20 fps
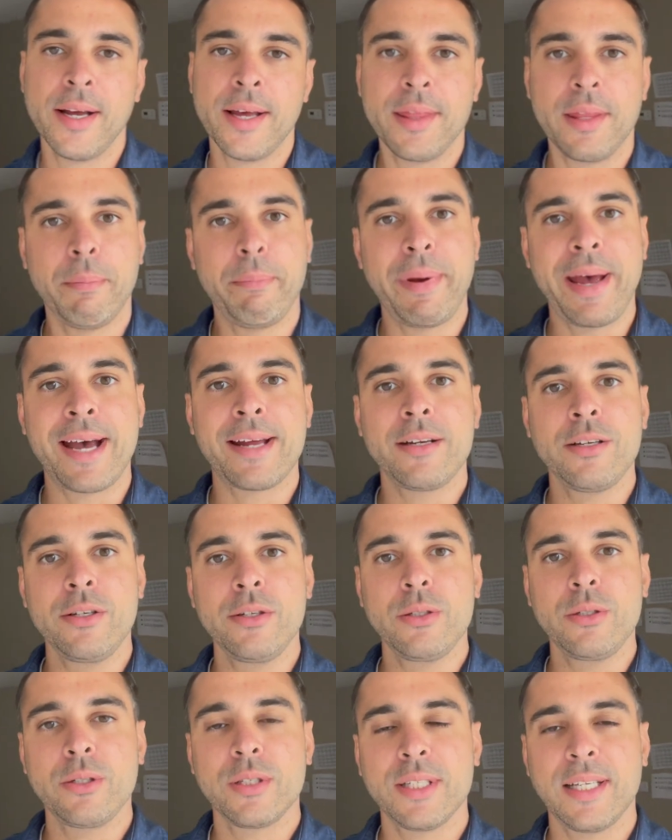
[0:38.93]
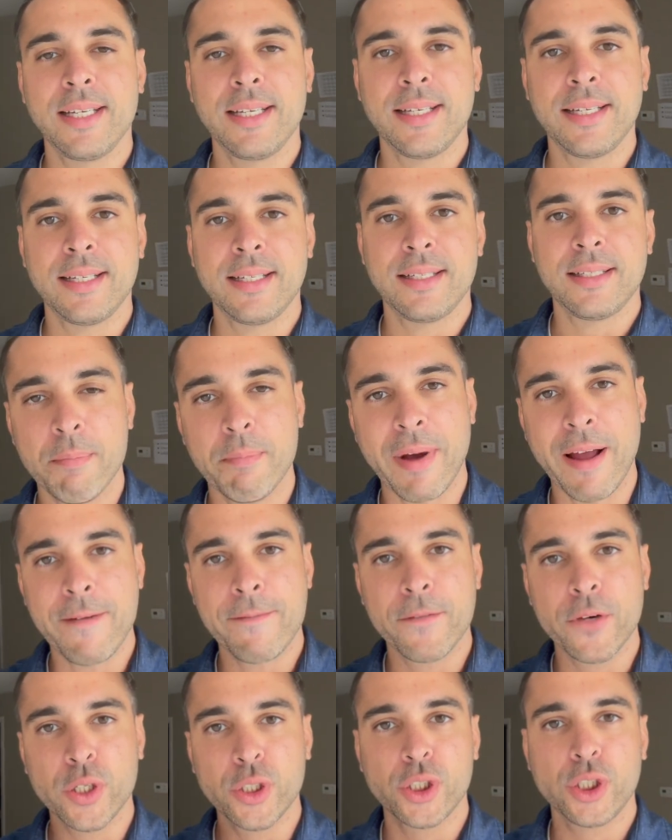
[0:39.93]
The bad news is my
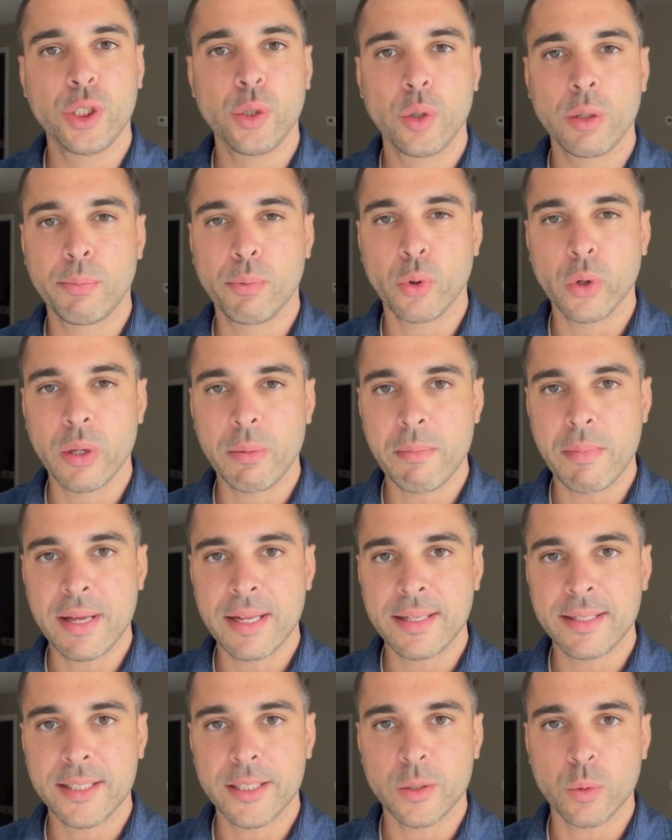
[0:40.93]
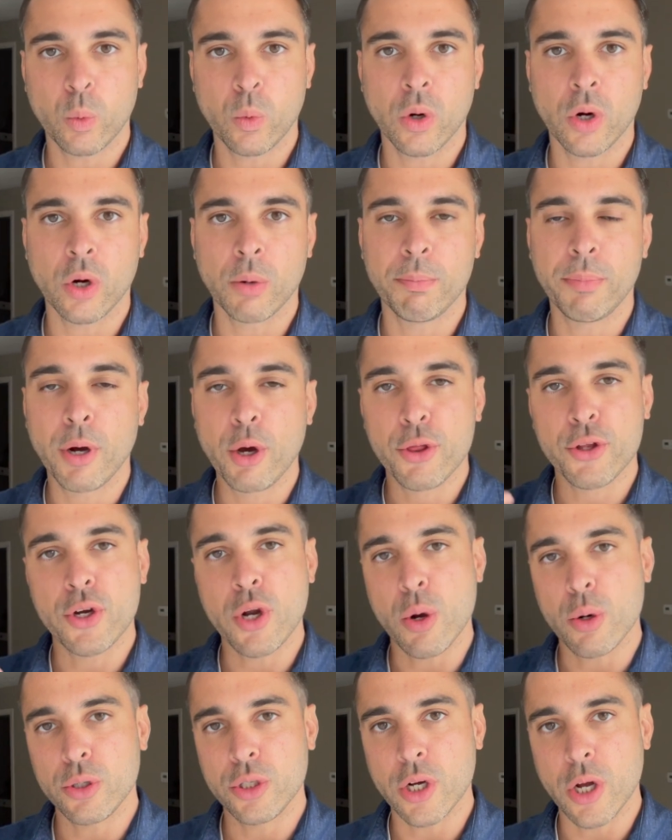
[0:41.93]
first two appointments were both
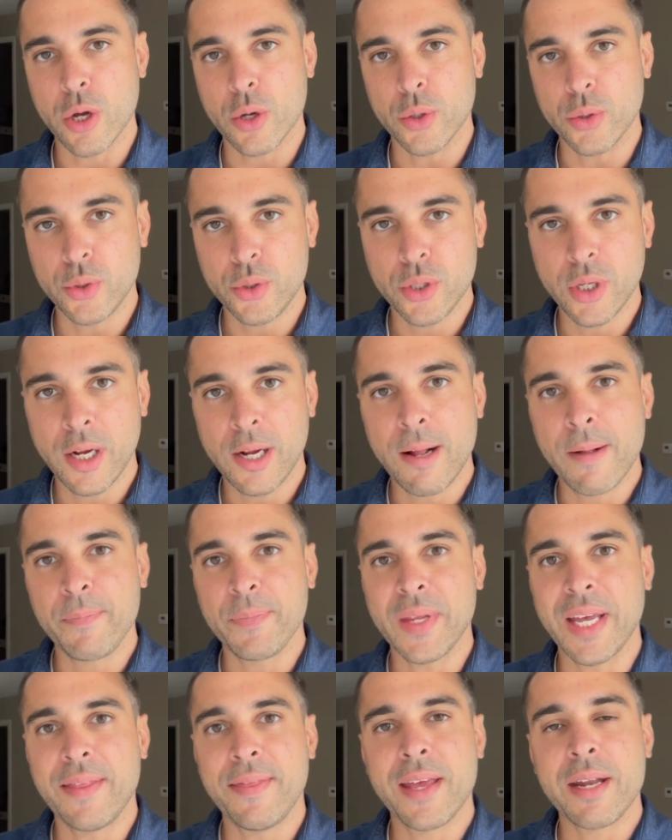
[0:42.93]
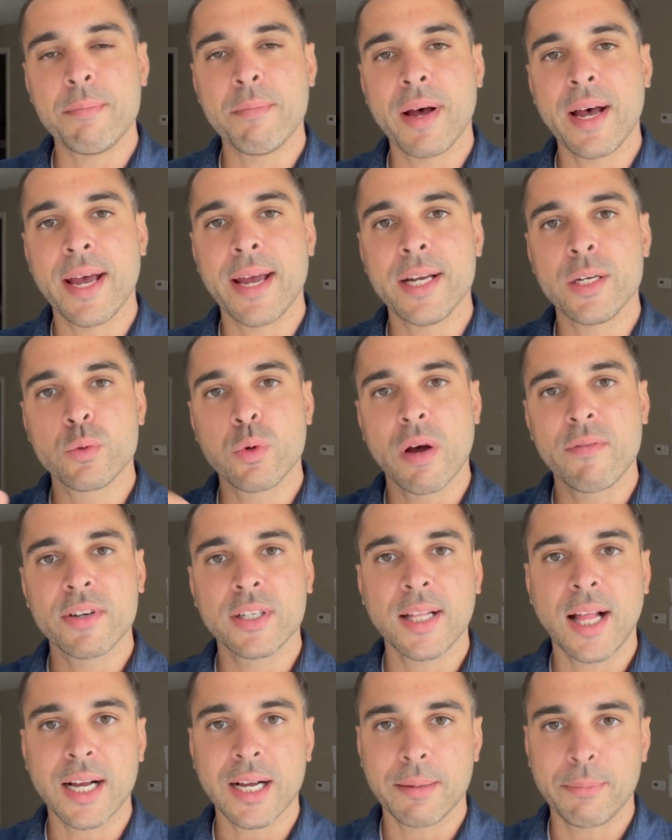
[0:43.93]
no-shows, and then my 12
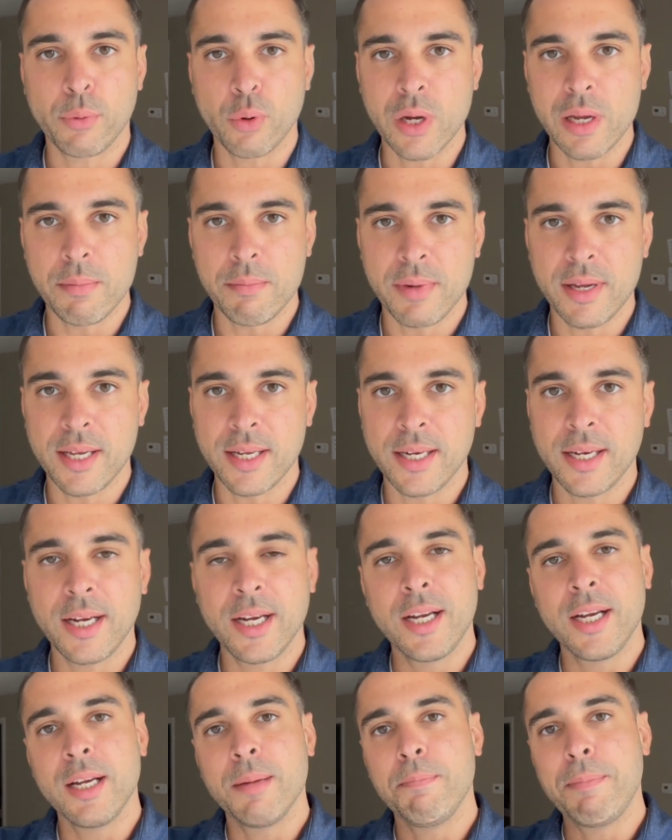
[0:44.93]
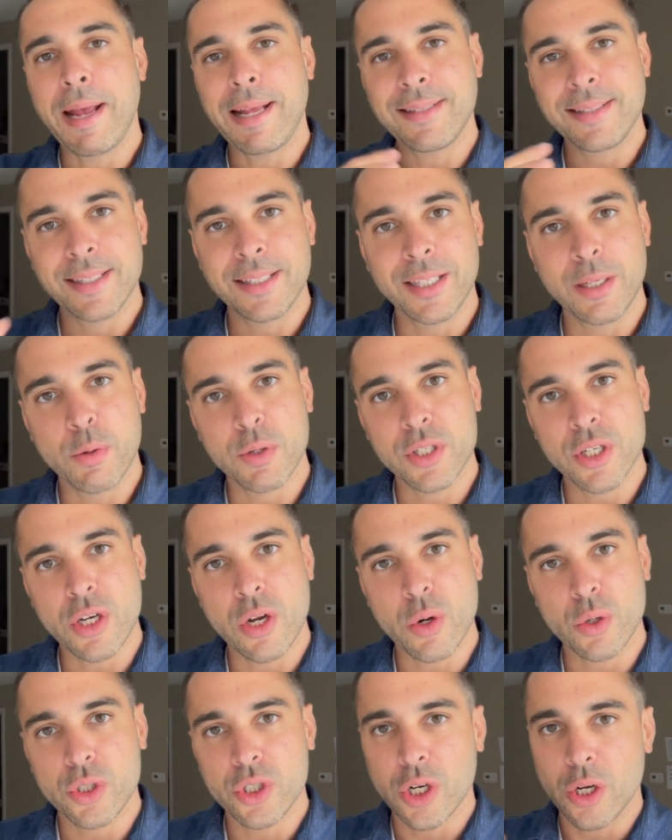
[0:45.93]
o'clock appointment basically was a
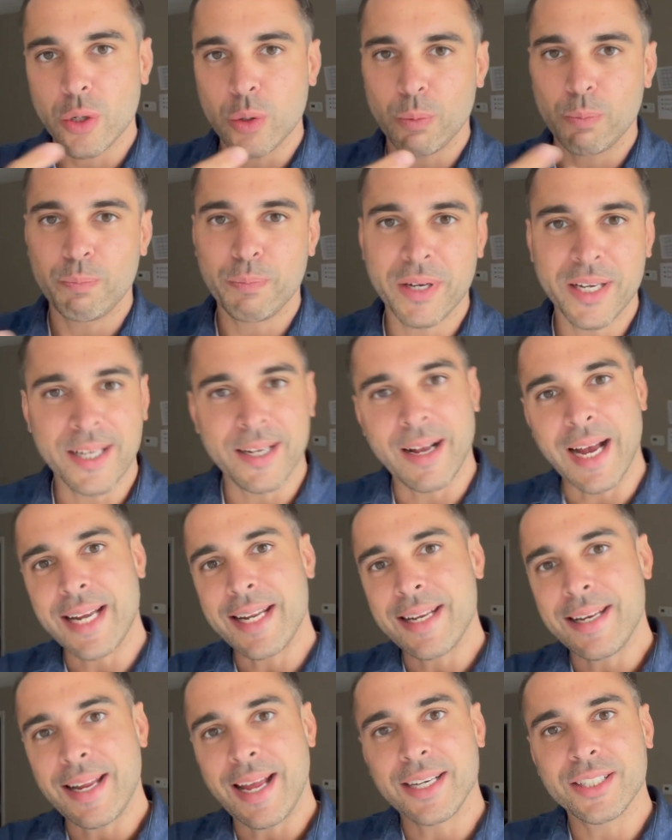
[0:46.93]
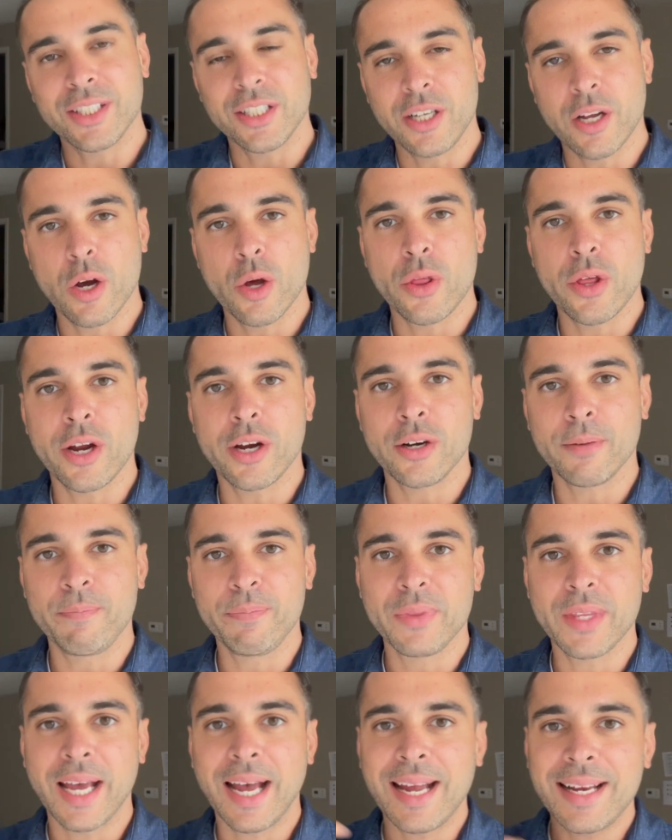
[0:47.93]
no-show, but I didn't actually go there.
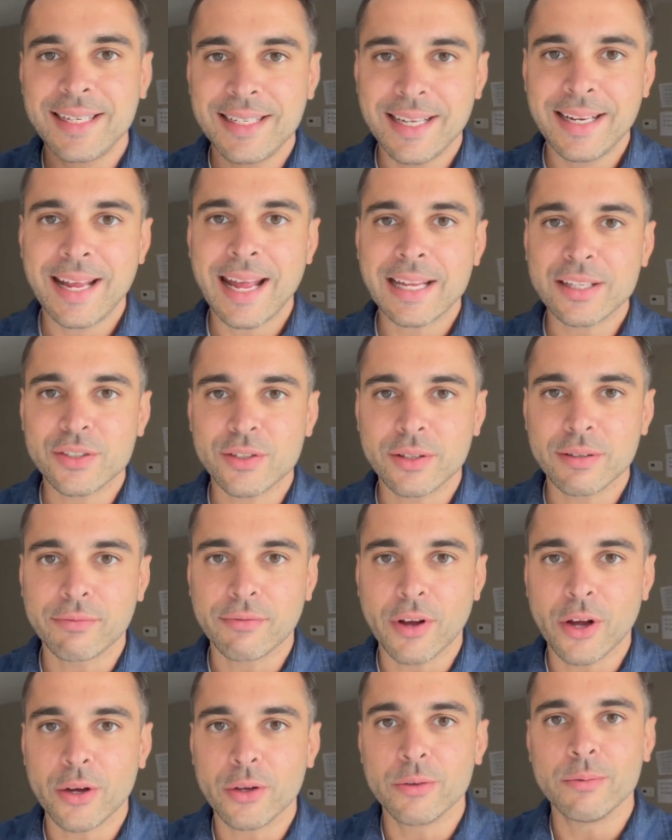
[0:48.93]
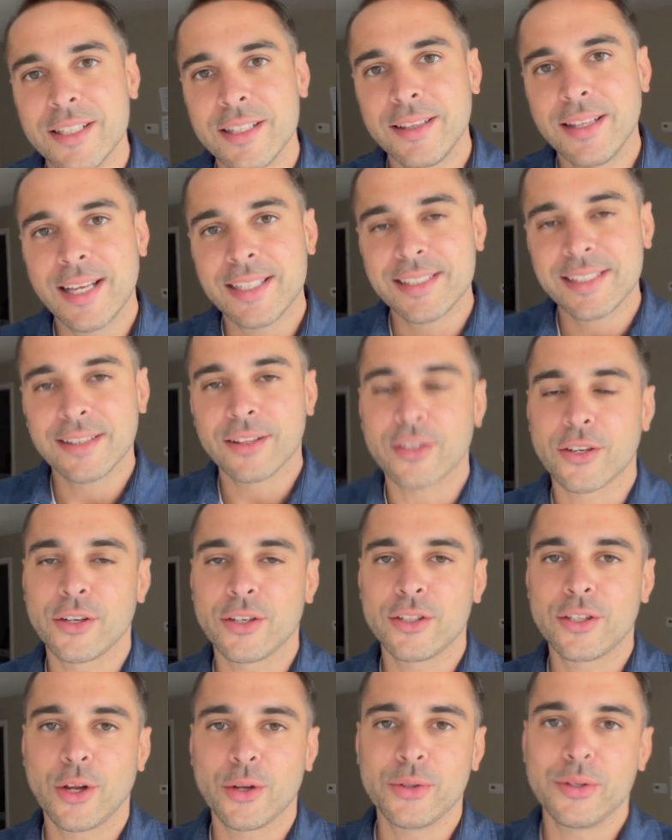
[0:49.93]
I did answer the phone. Lesson
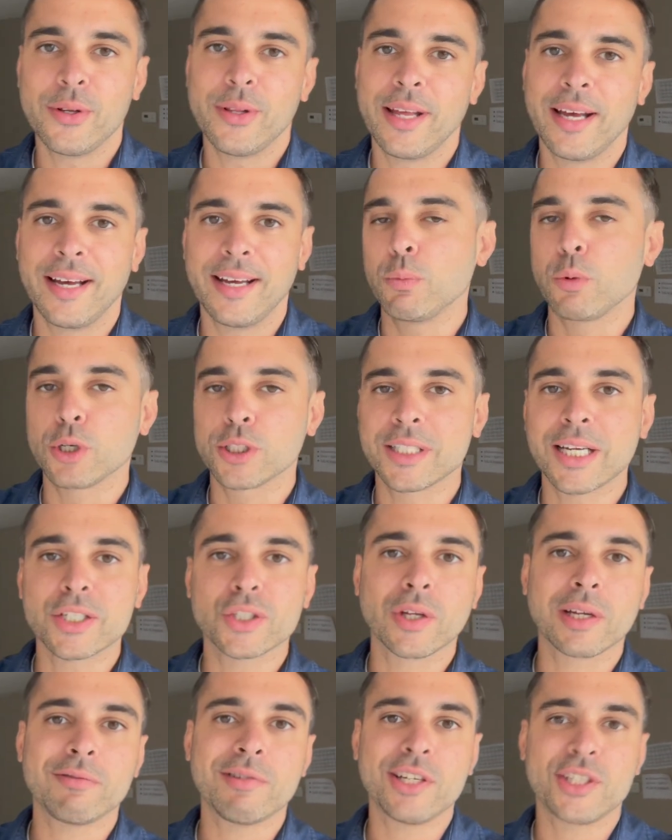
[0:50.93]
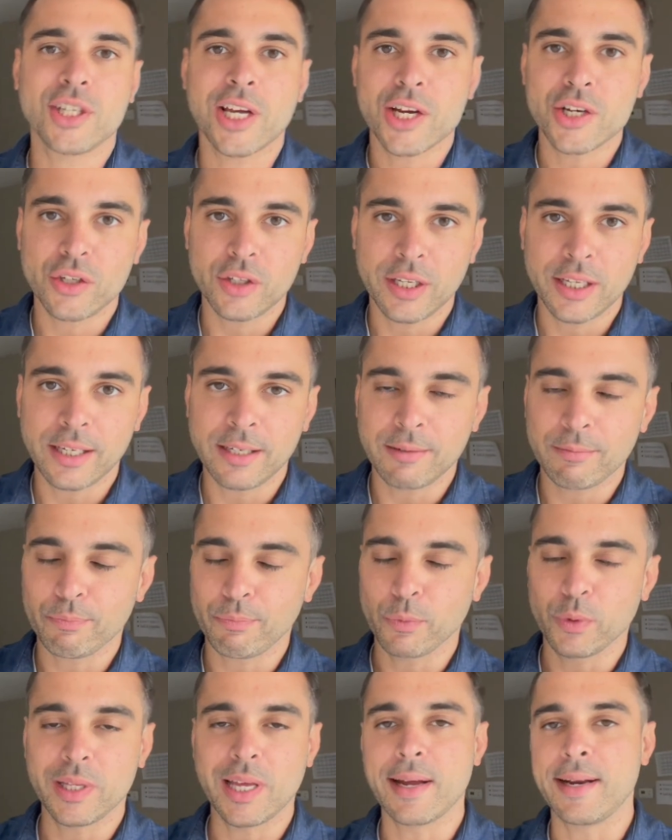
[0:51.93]
learned, don't do that. We're essentially rescheduling
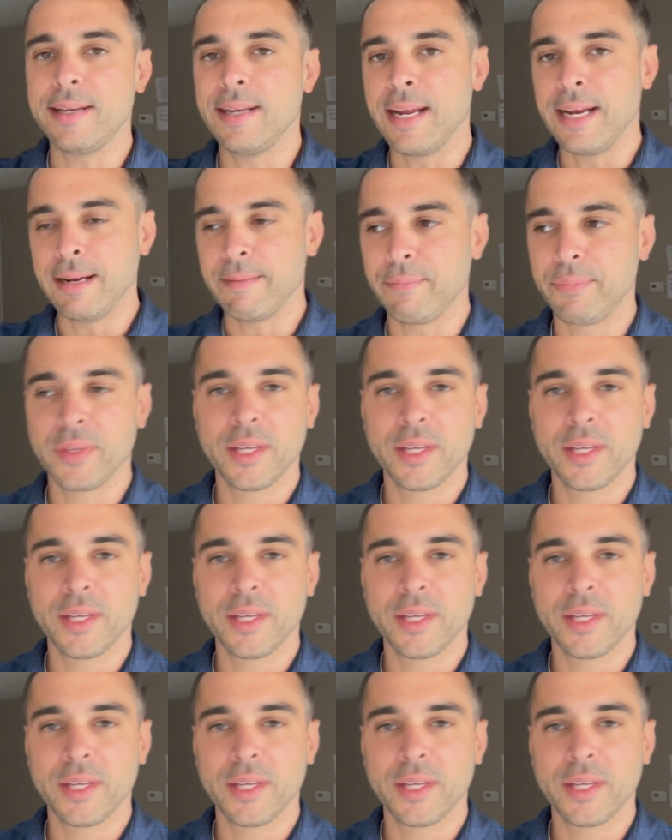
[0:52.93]
without a date.